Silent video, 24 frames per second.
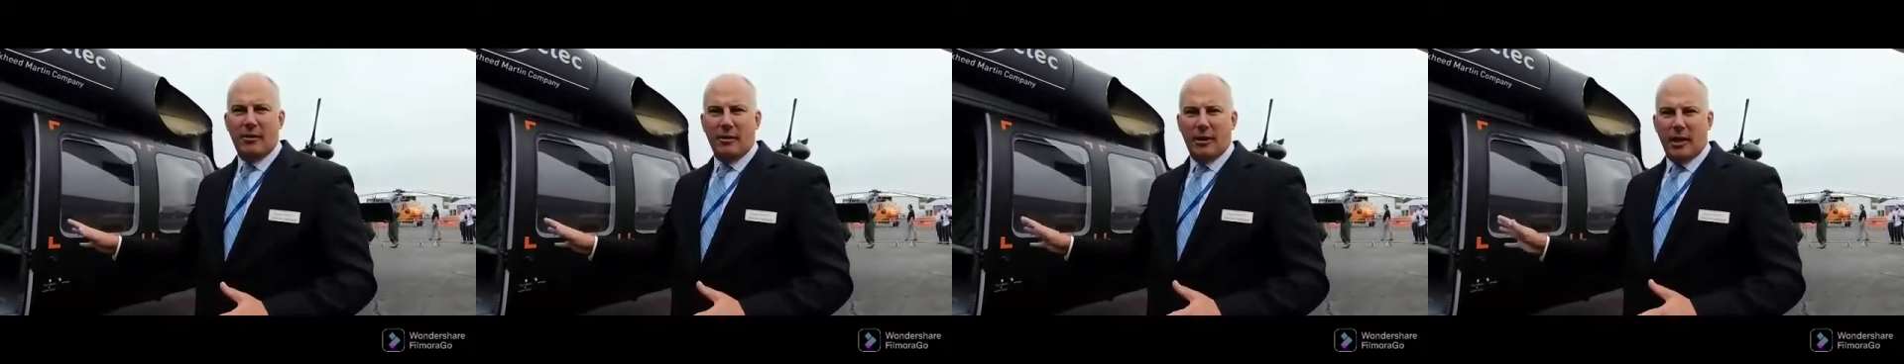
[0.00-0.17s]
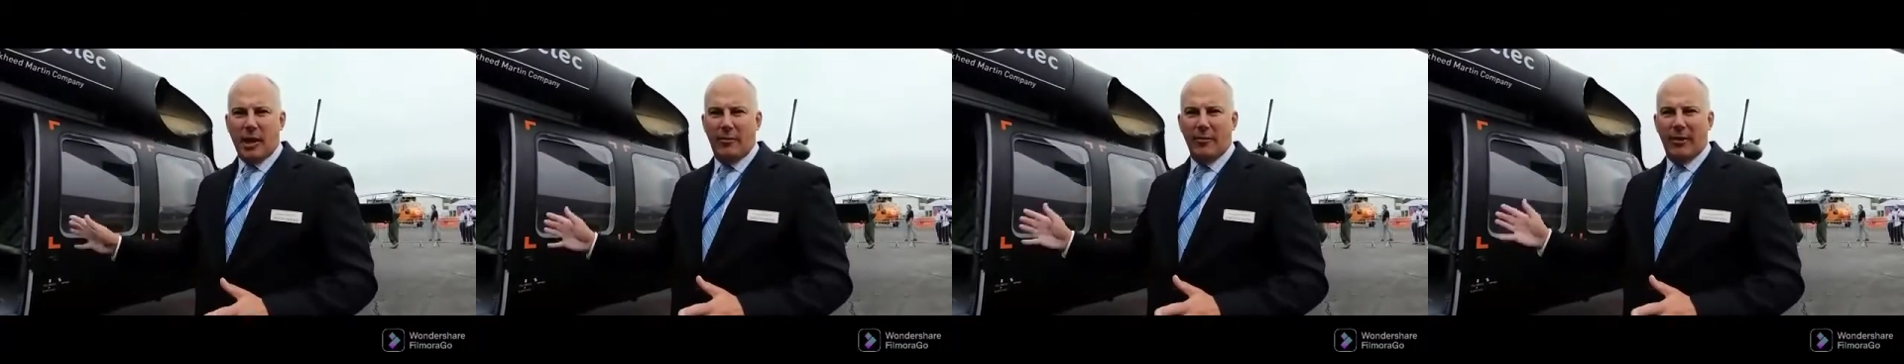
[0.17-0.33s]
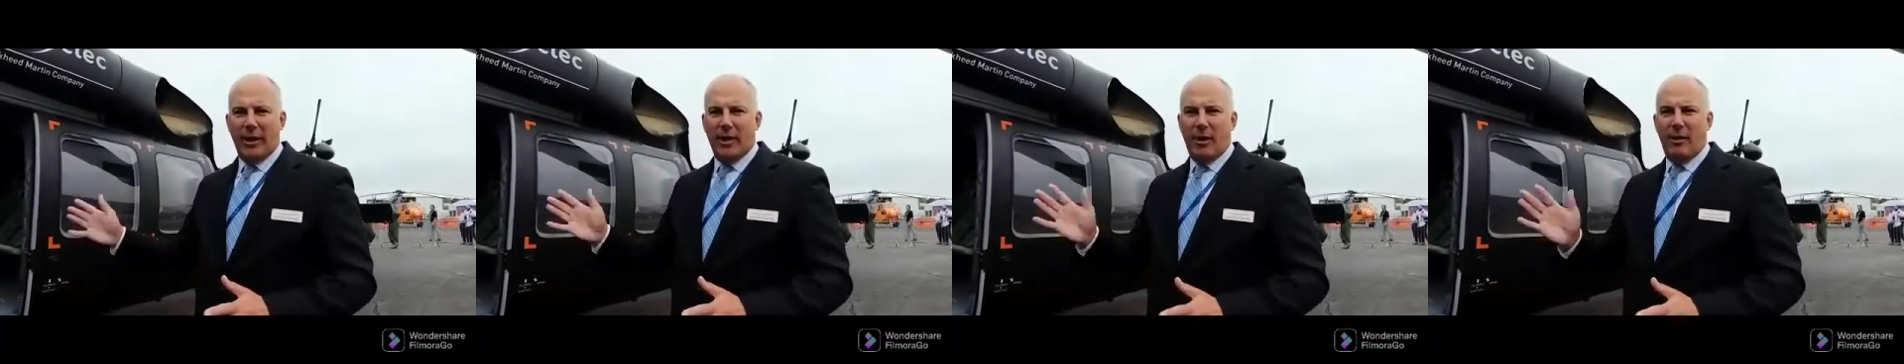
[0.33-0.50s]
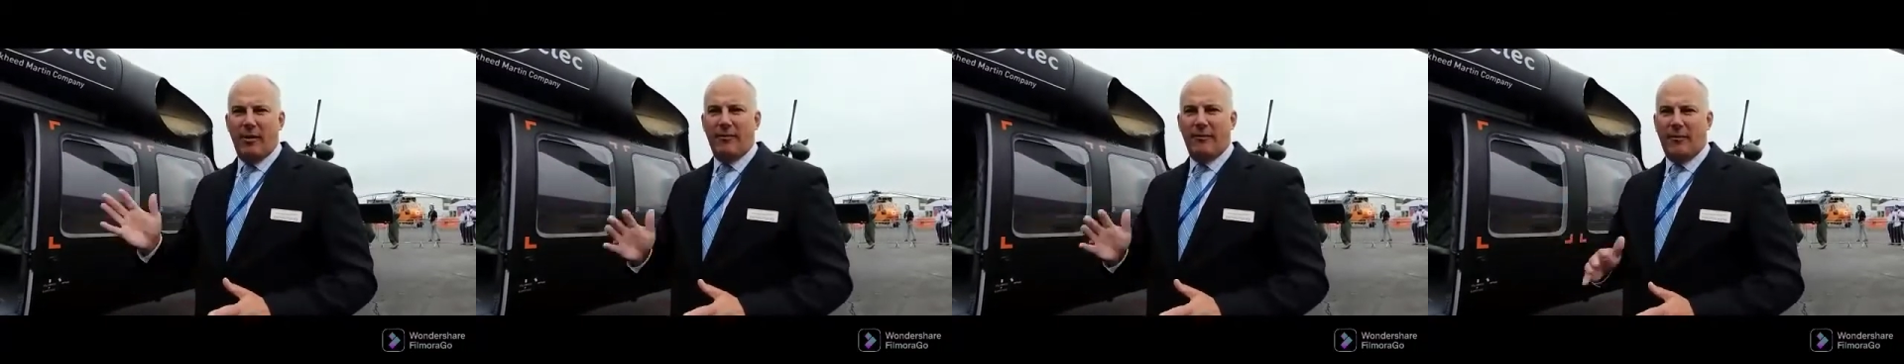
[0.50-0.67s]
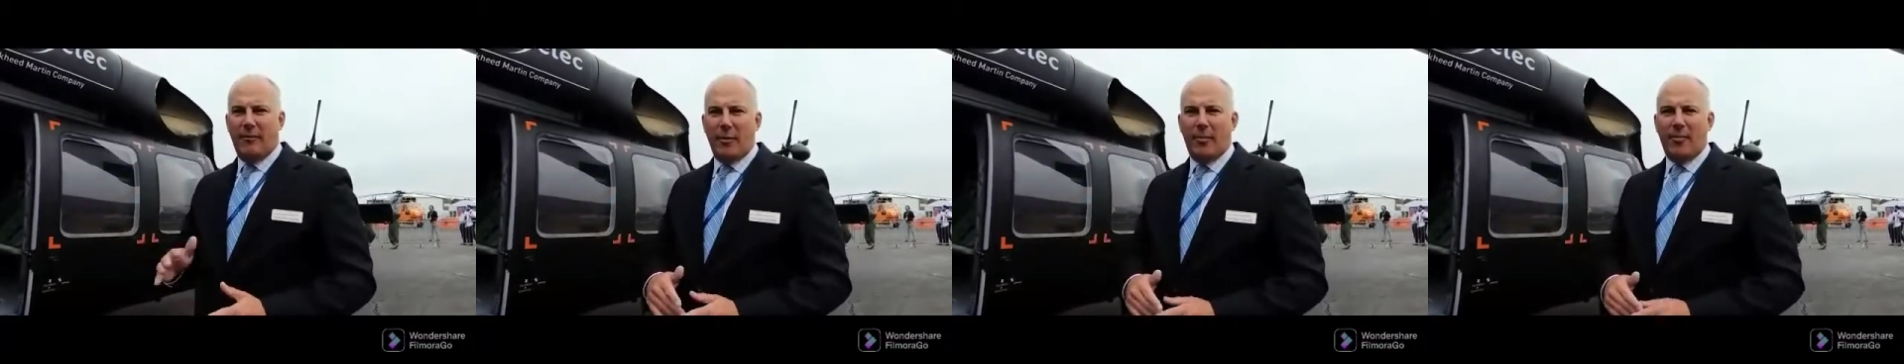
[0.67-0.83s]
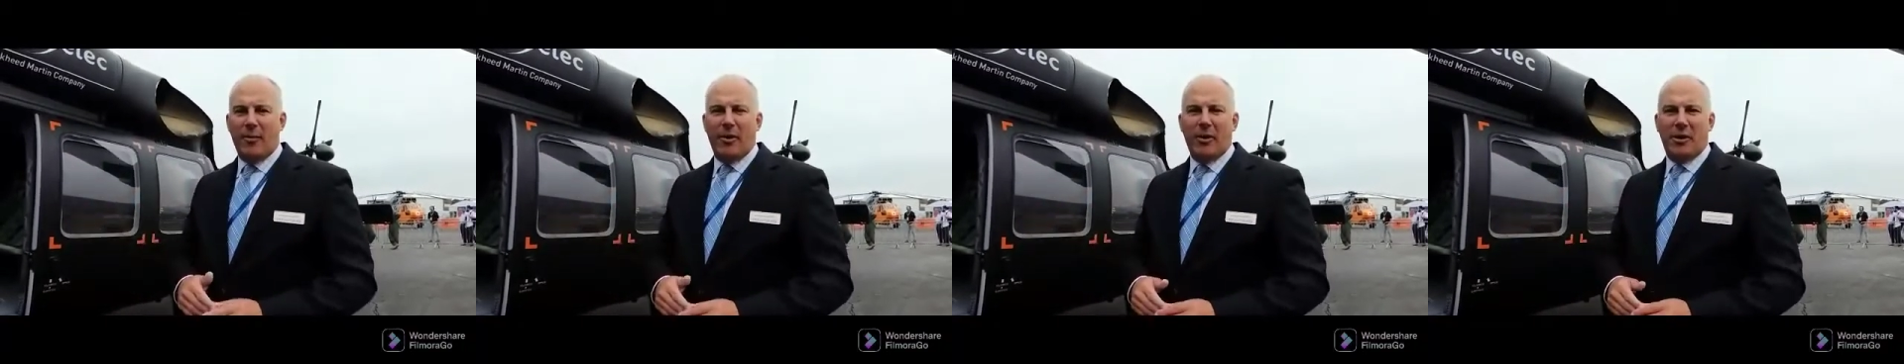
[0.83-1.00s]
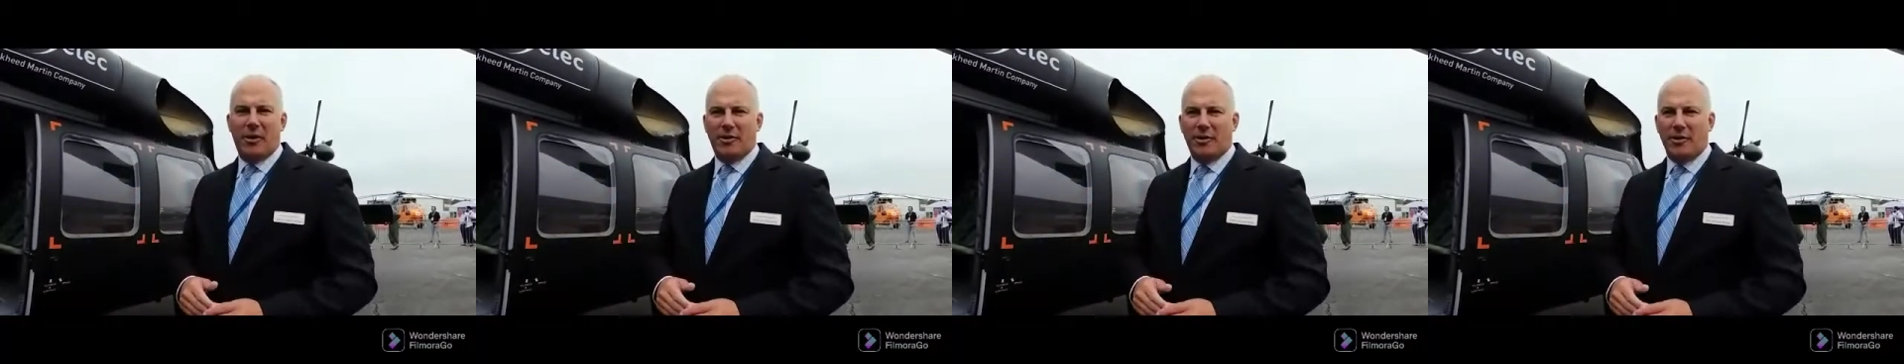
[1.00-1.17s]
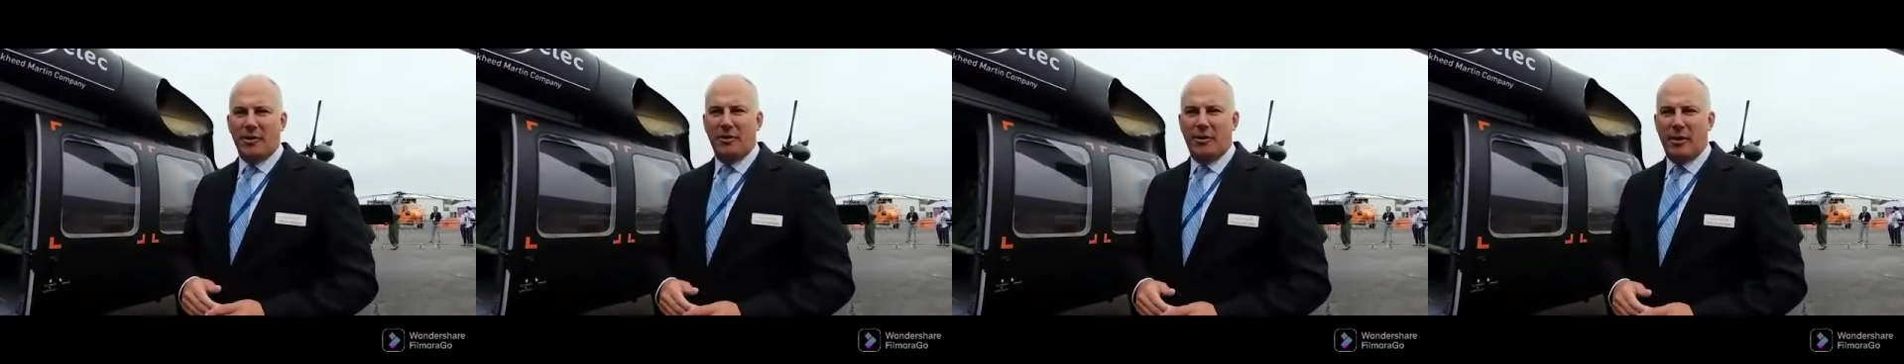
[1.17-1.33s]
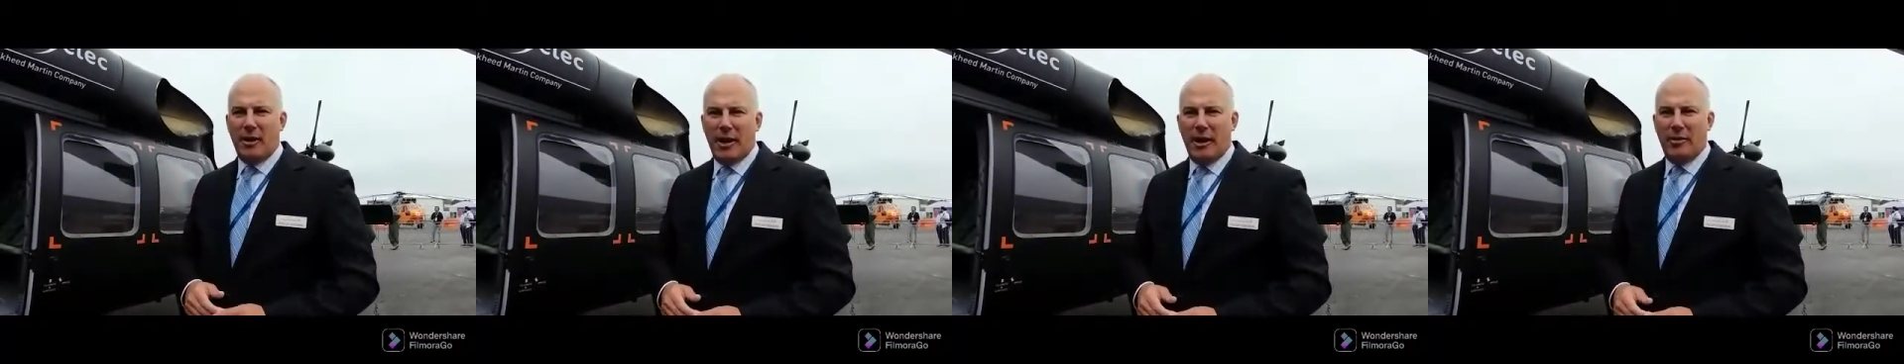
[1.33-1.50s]
coming off our
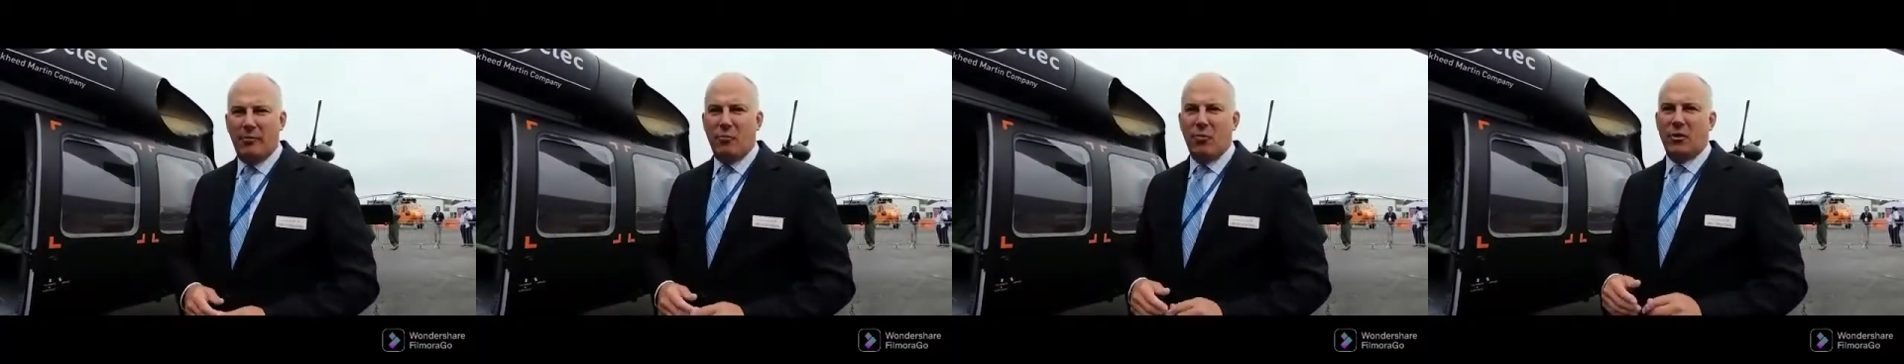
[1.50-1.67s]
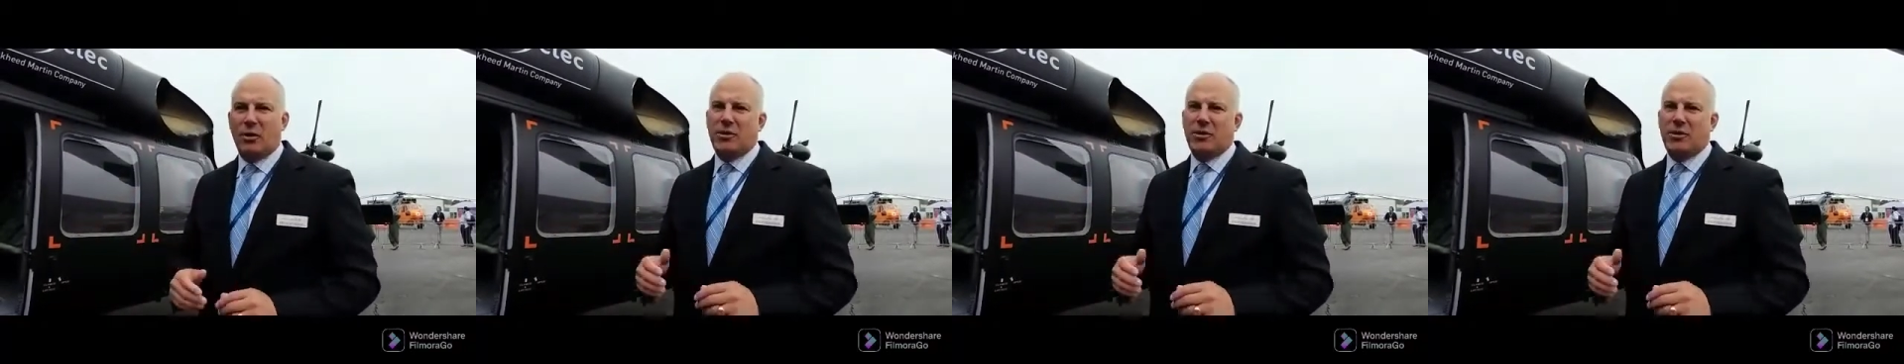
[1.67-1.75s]
production line.